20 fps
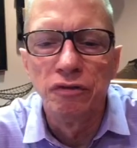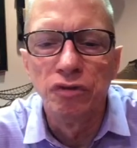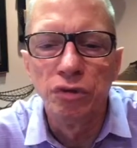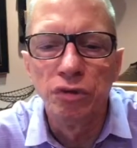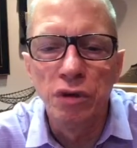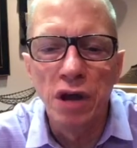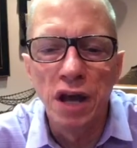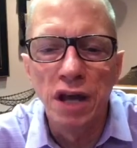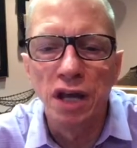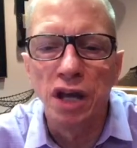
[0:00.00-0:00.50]

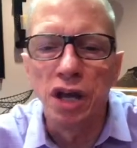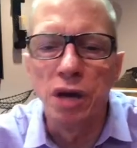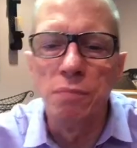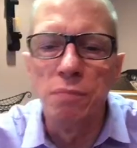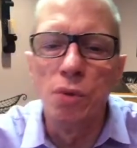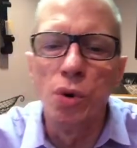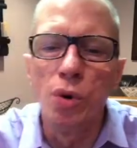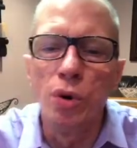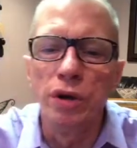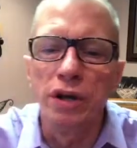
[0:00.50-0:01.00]
Veronica
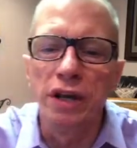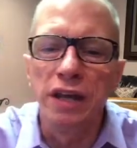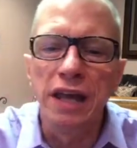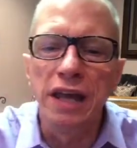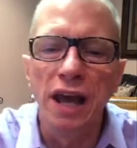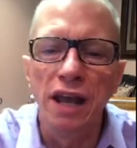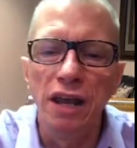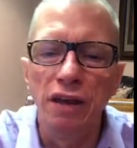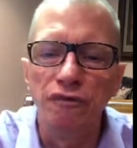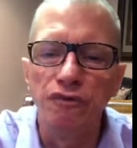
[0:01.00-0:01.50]
Moore in
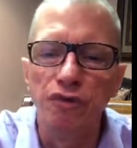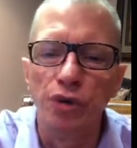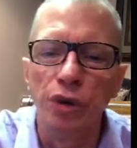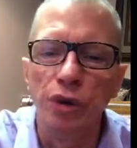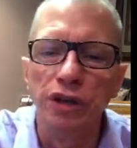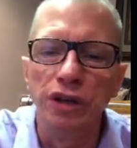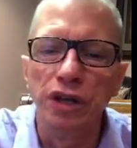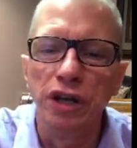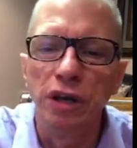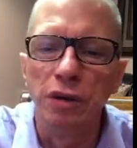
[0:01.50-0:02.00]

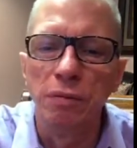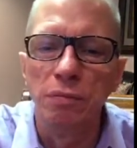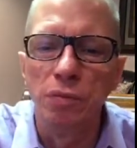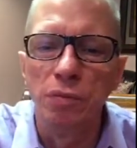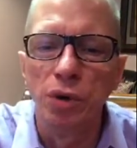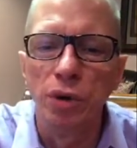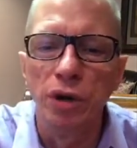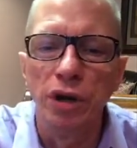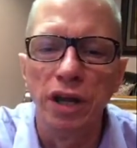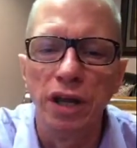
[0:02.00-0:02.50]
California, good
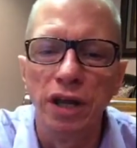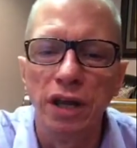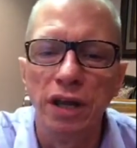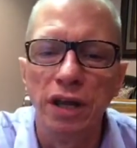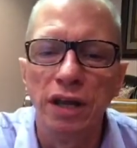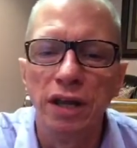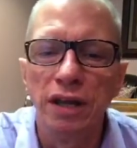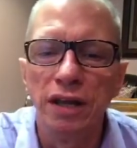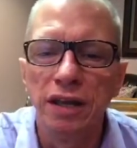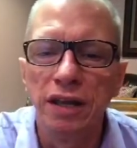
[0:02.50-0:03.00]
morning.
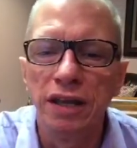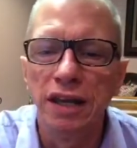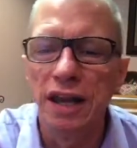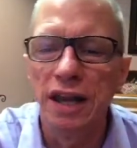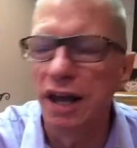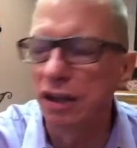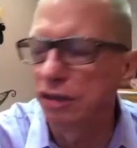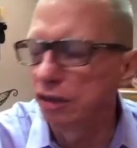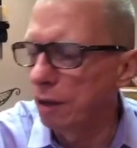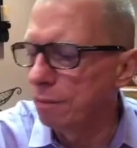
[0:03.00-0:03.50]
Get
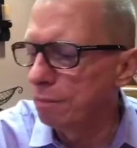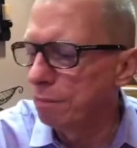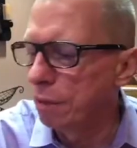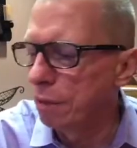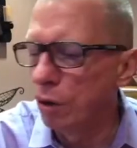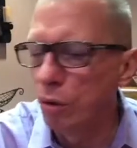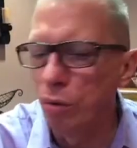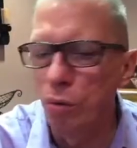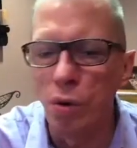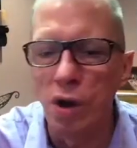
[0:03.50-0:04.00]
out the
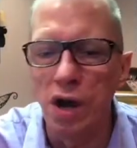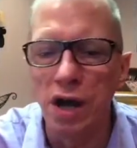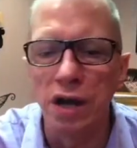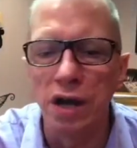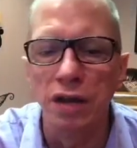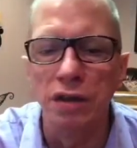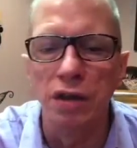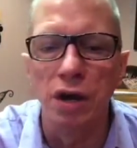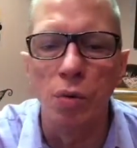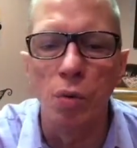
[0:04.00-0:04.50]
boat, walk
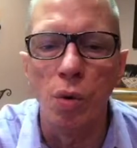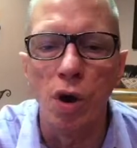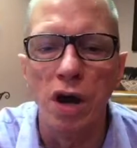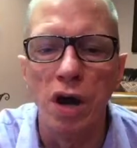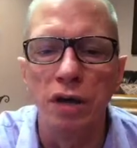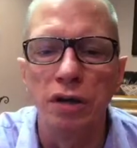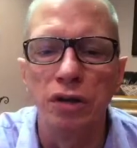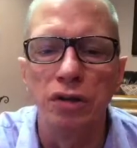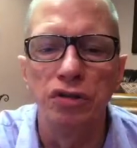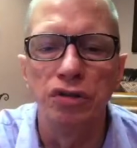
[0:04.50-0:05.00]
on the
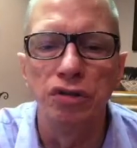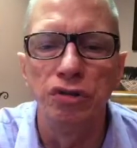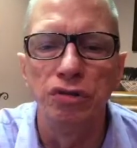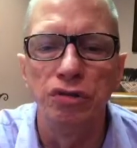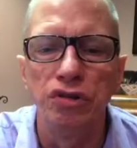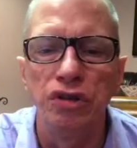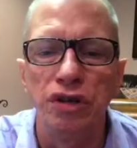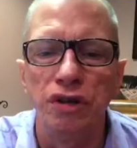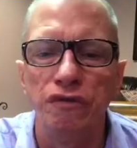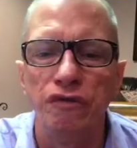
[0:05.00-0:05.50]
water.
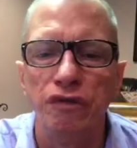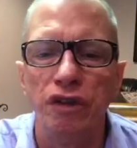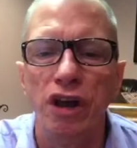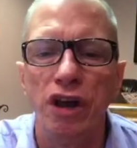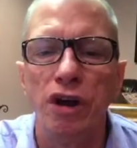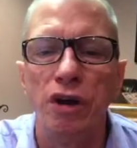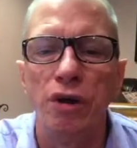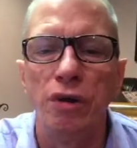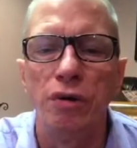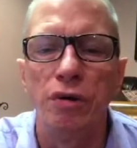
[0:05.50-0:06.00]
Tuesday
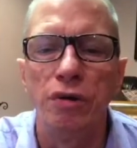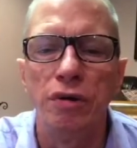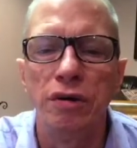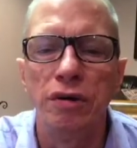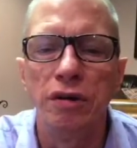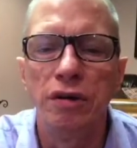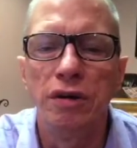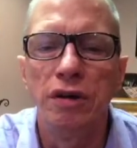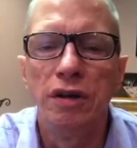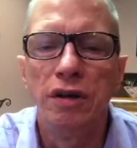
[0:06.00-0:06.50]
flow.
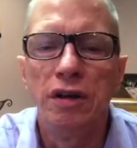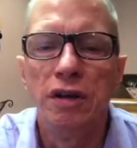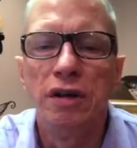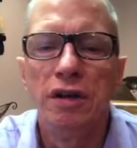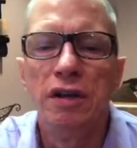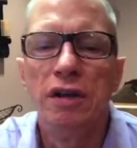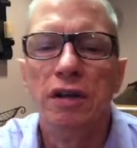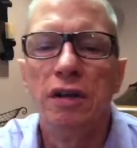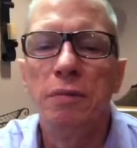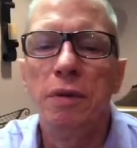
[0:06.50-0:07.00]

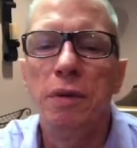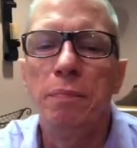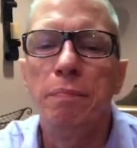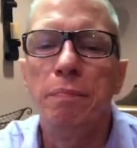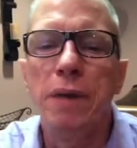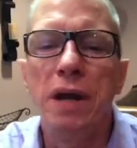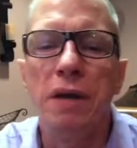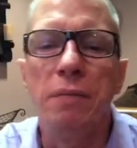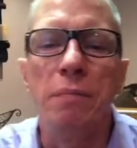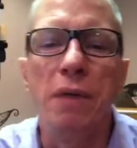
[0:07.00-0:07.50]
Let me
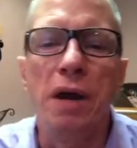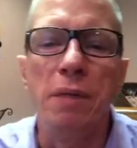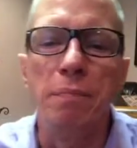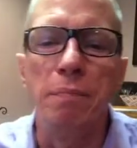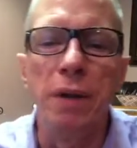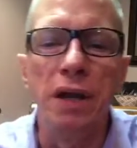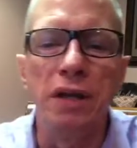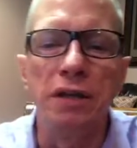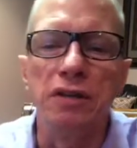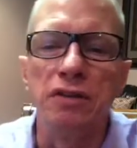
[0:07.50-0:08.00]
button my
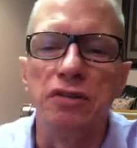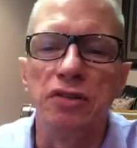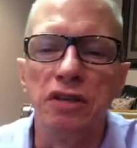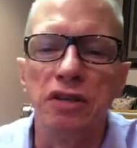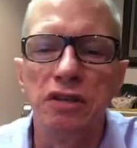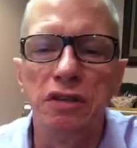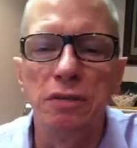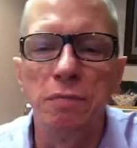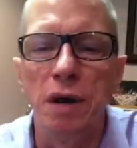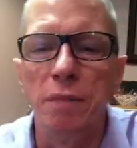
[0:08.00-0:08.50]
buttons. I
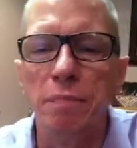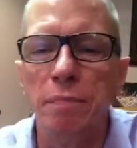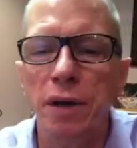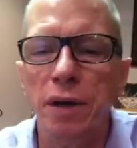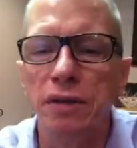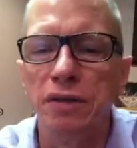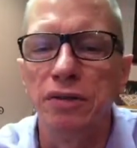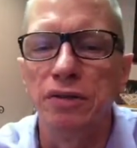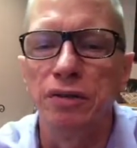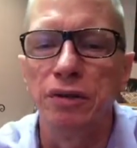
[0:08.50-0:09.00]
see my
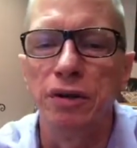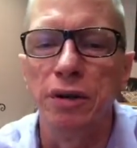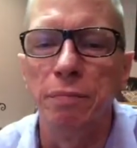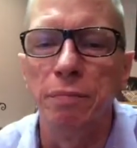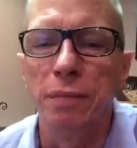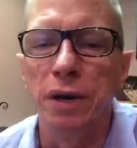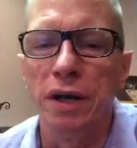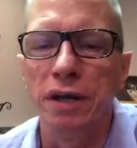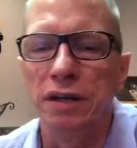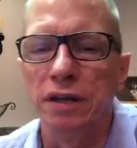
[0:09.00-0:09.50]
buttons are
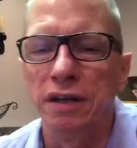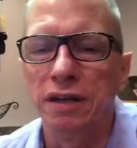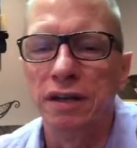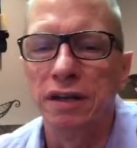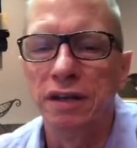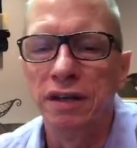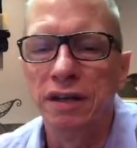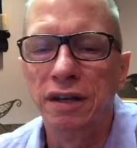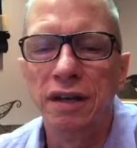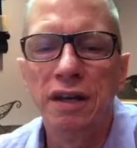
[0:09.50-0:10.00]
unbuttoned.
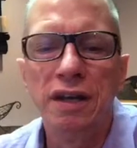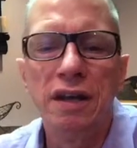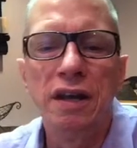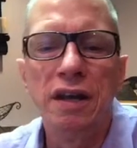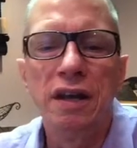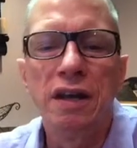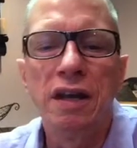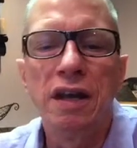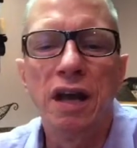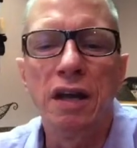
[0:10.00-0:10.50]

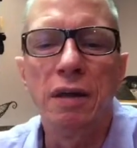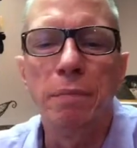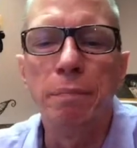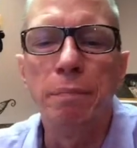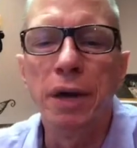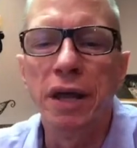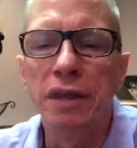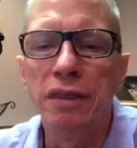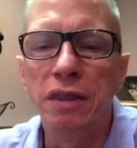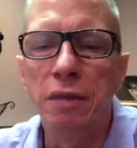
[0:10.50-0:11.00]
Gotta
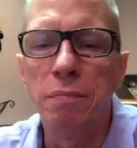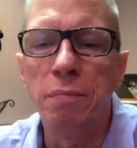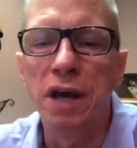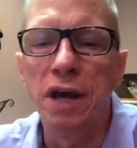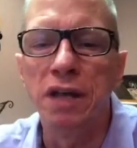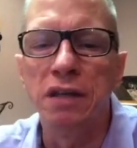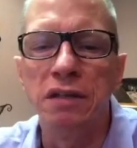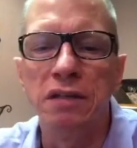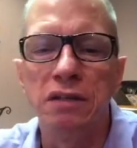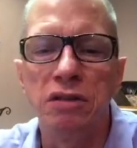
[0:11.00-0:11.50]
button the
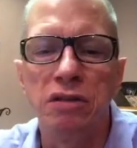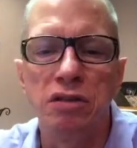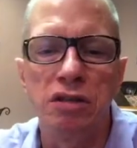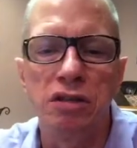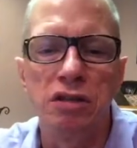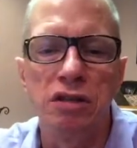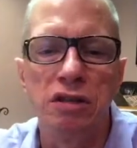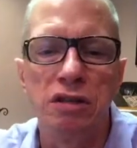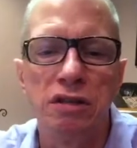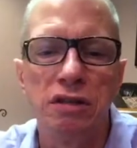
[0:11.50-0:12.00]

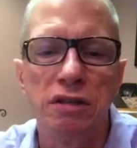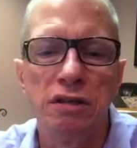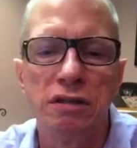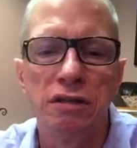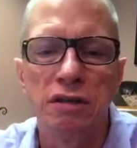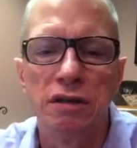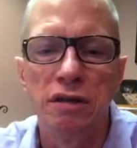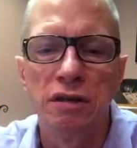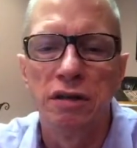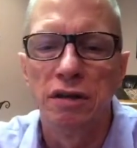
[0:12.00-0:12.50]
buttons.
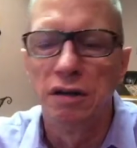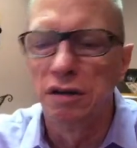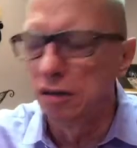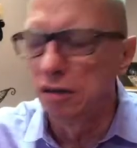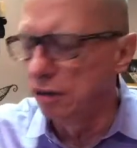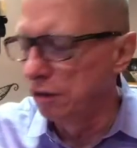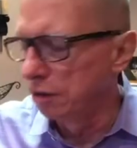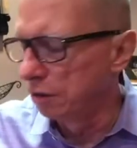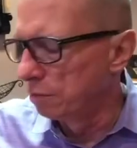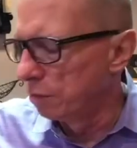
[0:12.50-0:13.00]

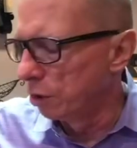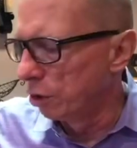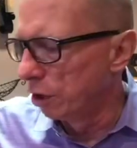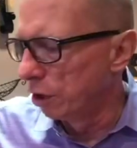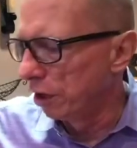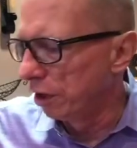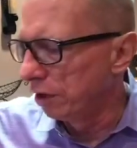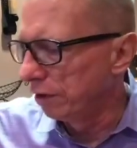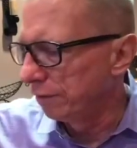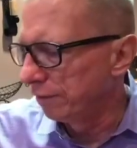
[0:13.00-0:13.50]
Good
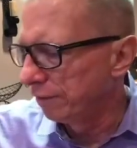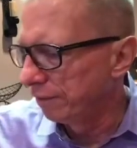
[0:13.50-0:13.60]
morning.